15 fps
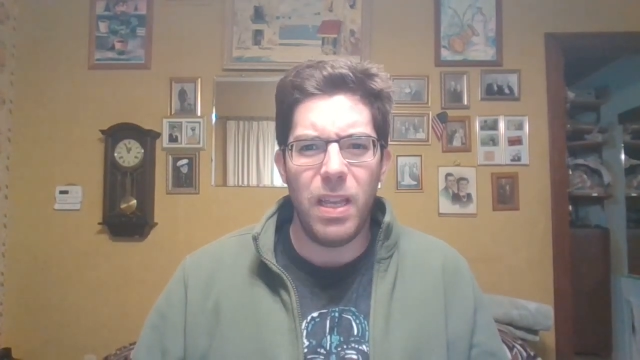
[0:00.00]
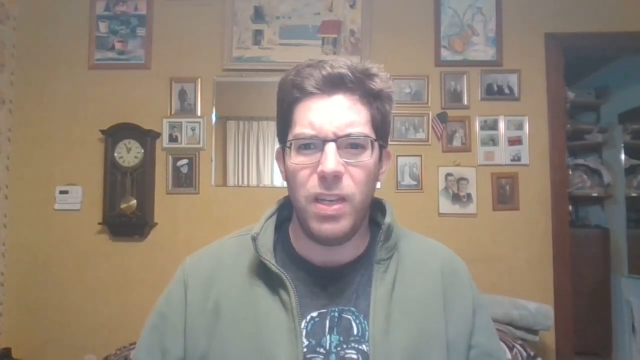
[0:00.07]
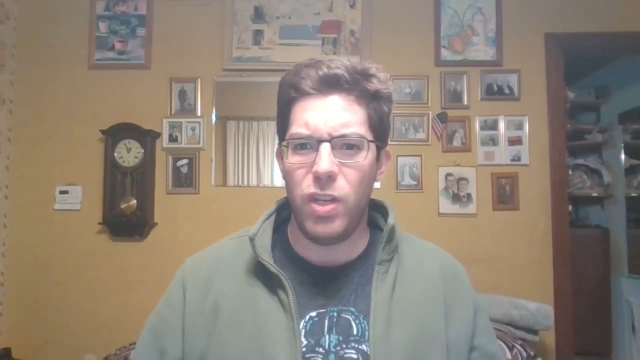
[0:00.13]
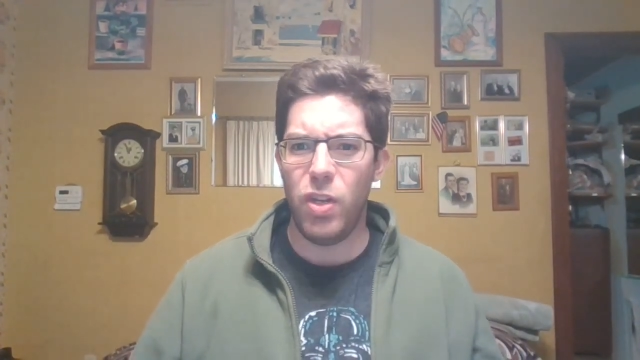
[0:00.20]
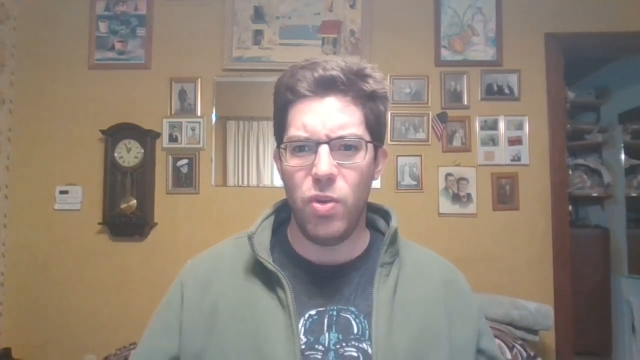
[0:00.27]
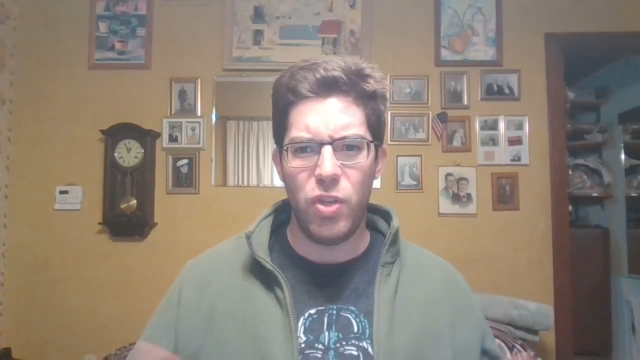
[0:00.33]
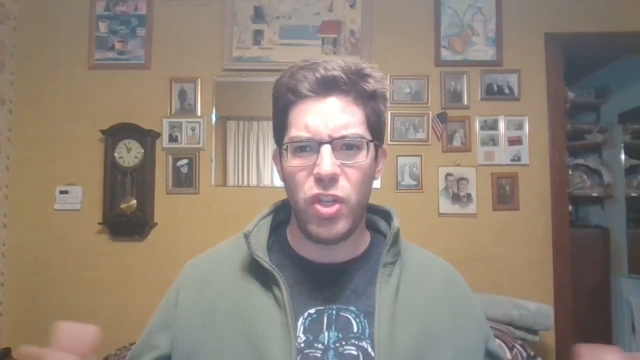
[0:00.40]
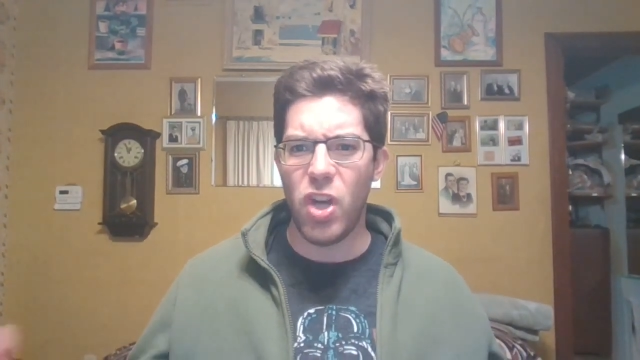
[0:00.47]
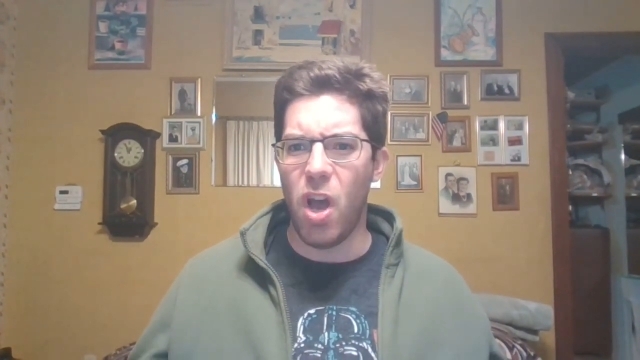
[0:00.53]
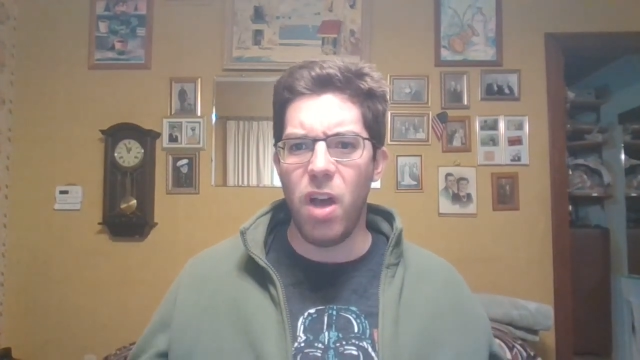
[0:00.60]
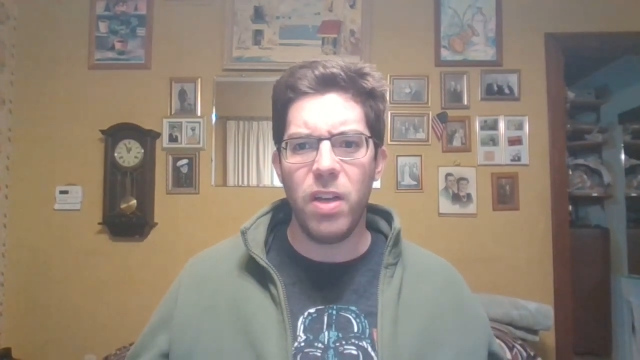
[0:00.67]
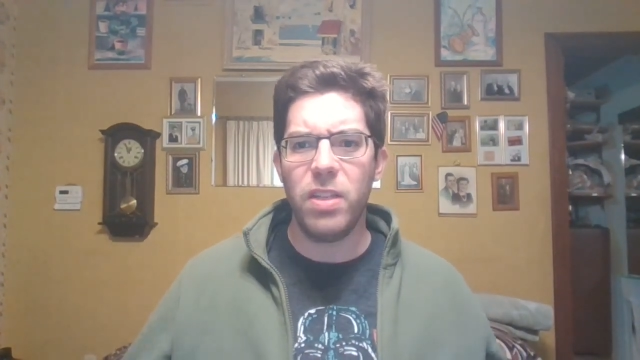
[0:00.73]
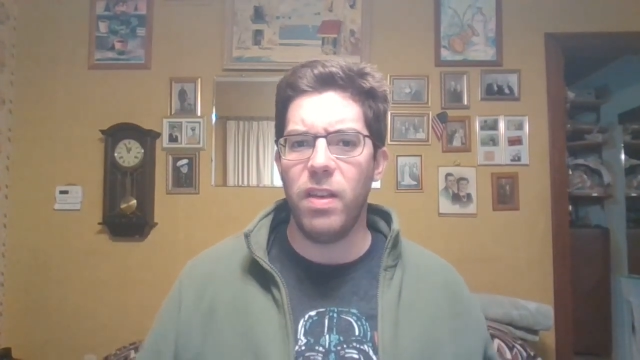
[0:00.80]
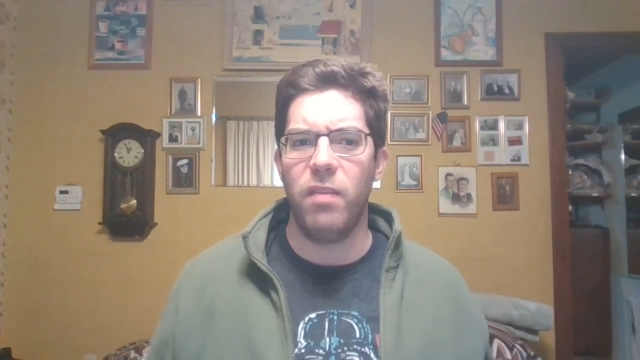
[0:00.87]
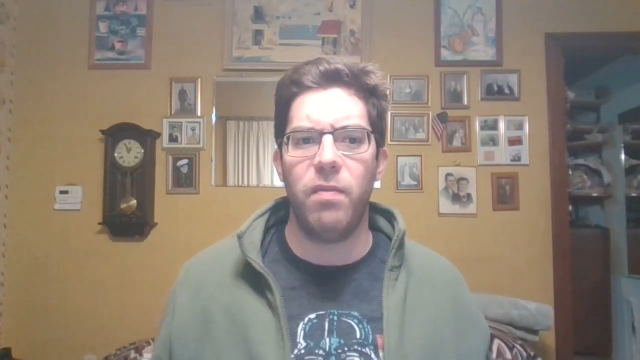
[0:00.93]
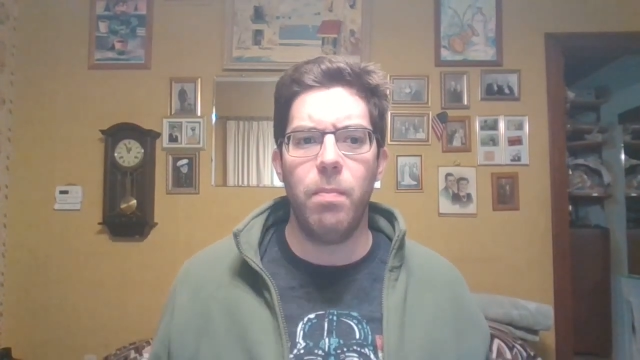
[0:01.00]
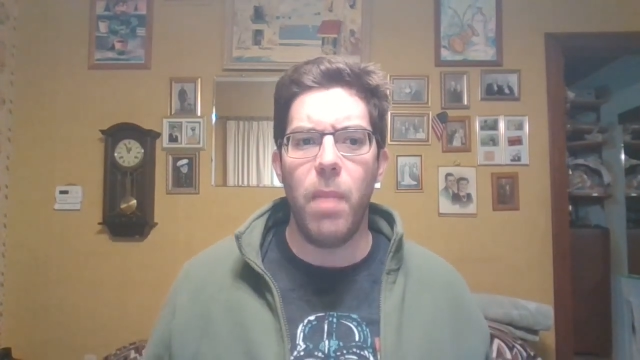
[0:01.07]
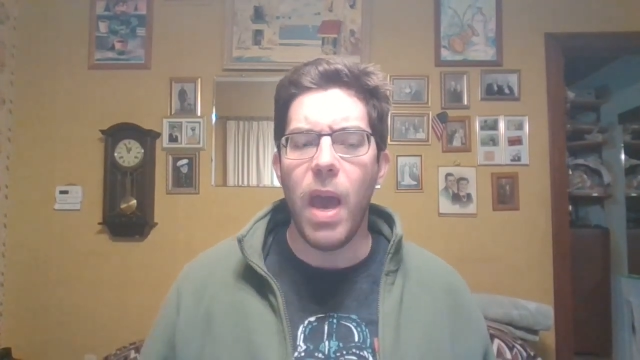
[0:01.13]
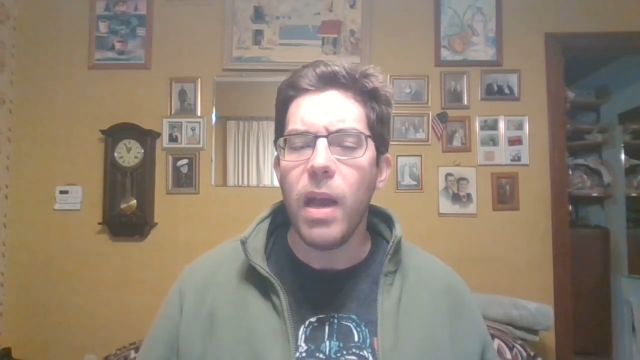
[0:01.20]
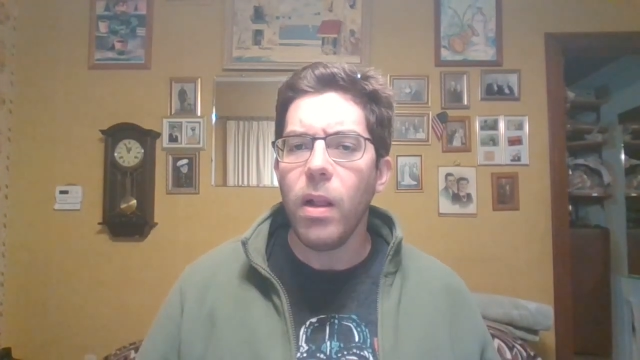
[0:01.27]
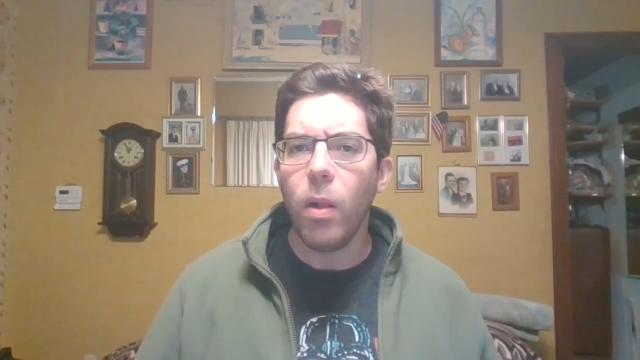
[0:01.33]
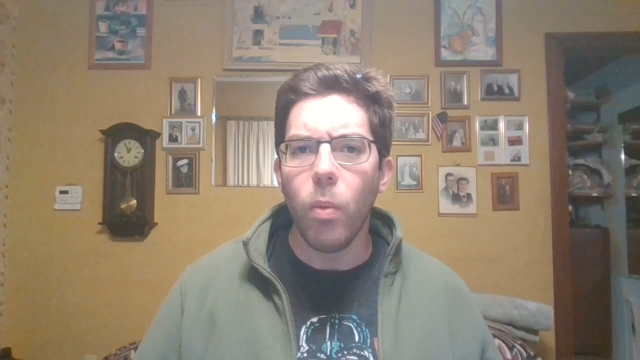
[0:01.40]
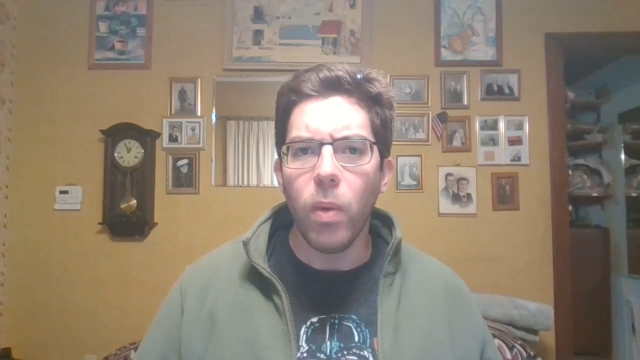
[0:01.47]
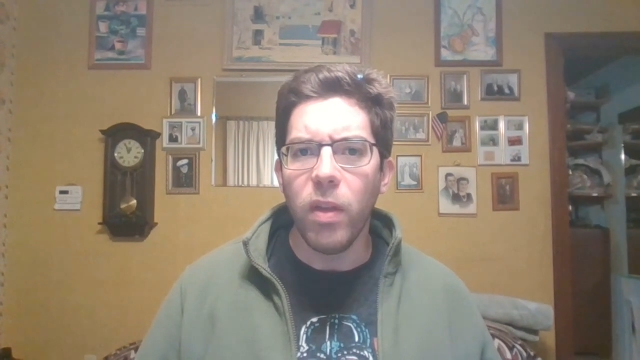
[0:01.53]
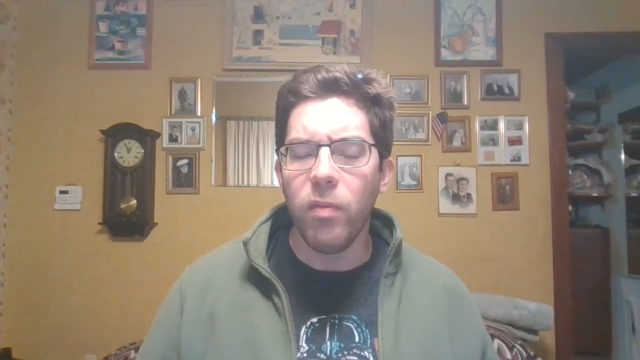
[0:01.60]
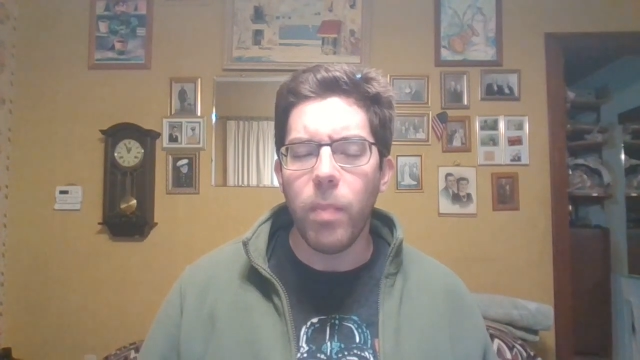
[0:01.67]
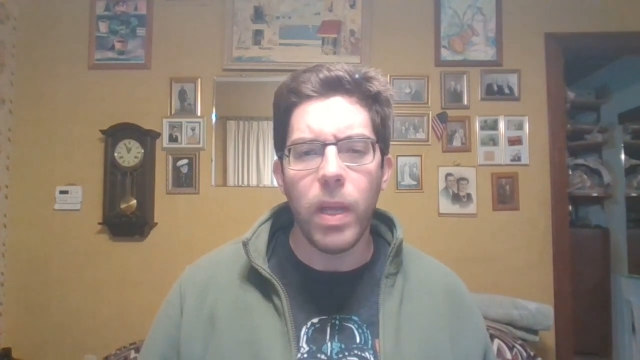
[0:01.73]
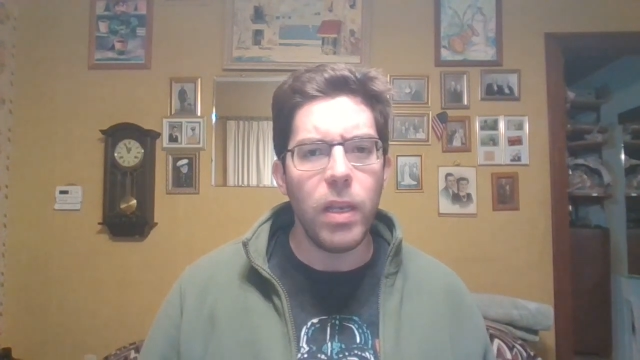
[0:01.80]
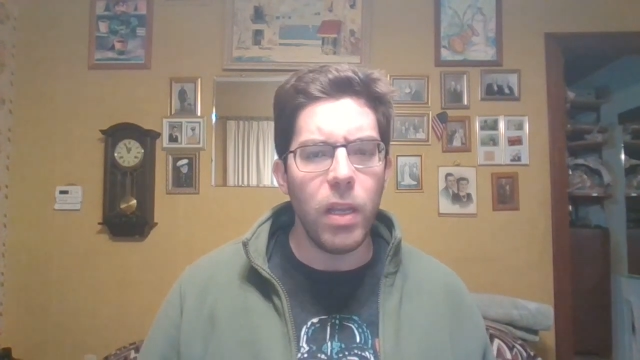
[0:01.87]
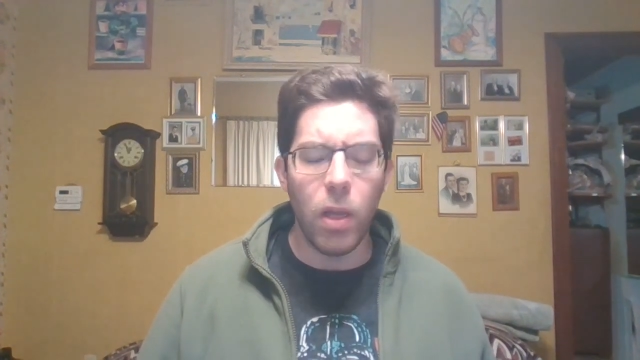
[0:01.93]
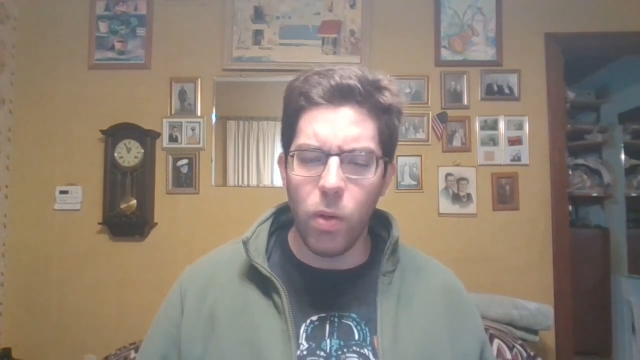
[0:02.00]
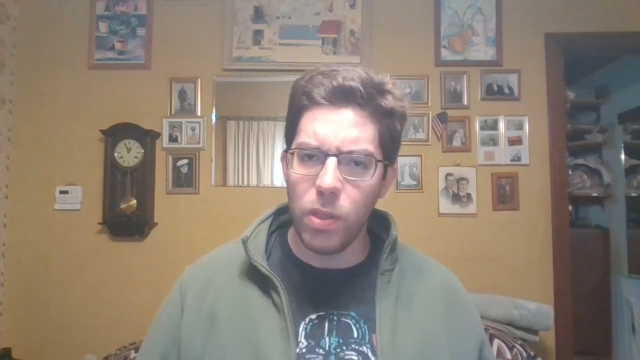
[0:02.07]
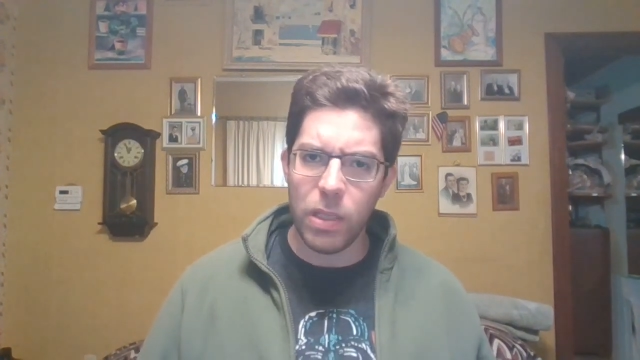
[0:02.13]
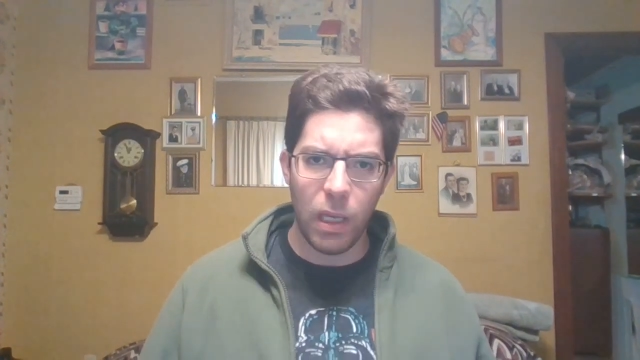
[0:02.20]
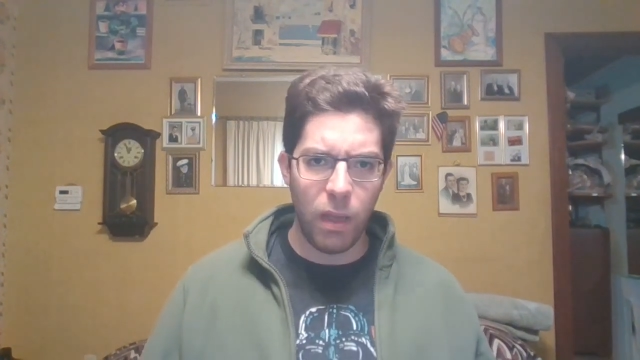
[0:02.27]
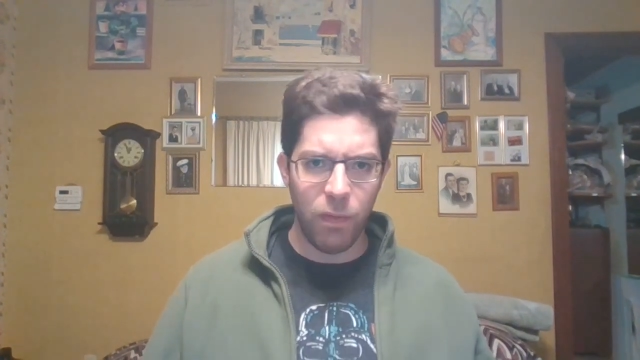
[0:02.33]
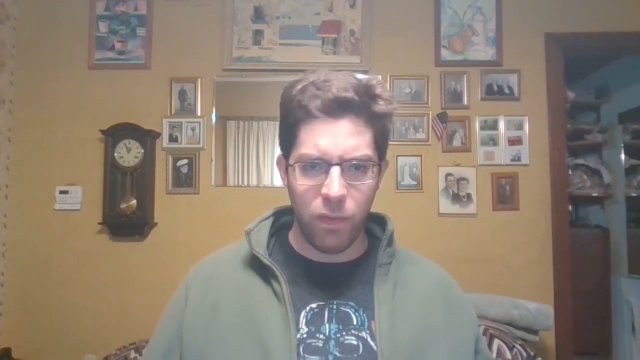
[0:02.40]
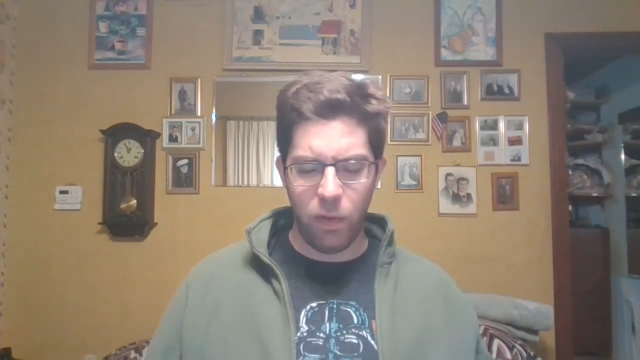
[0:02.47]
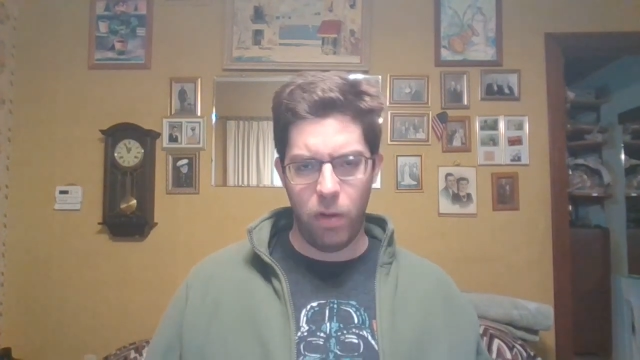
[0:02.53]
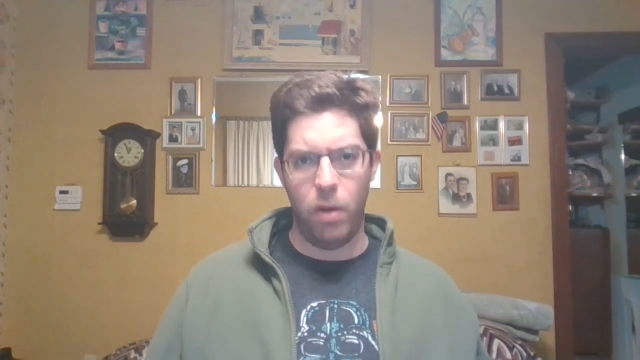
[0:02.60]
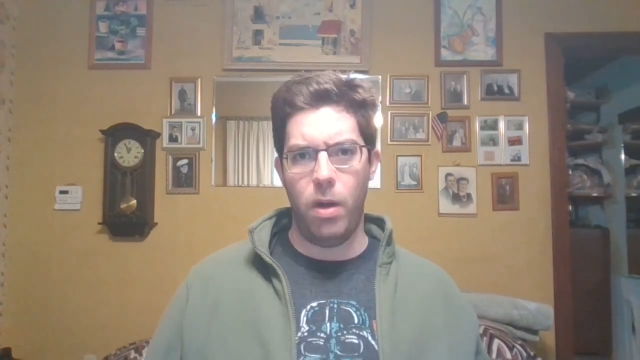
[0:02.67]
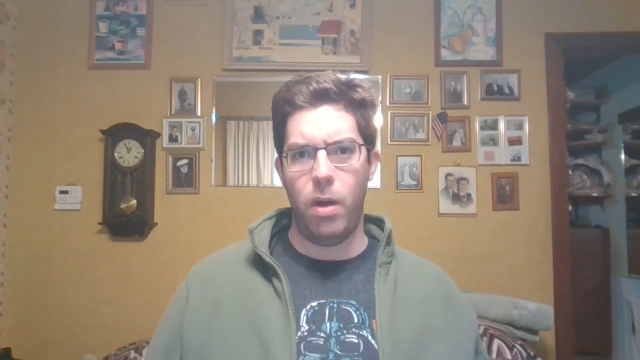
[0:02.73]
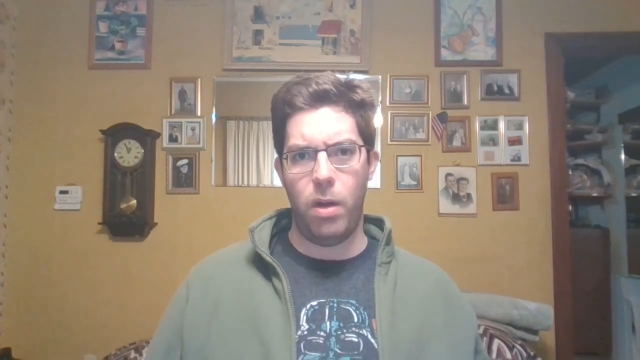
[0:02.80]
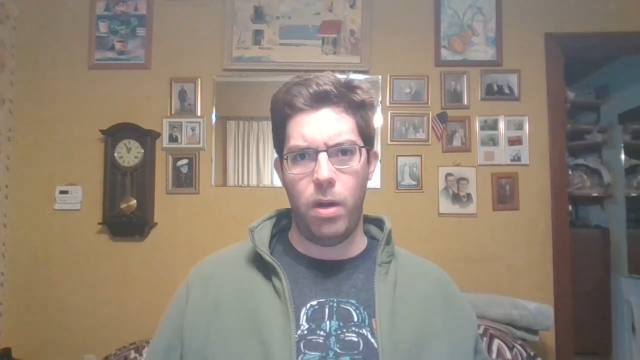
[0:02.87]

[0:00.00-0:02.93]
to chunks of metal we've been using for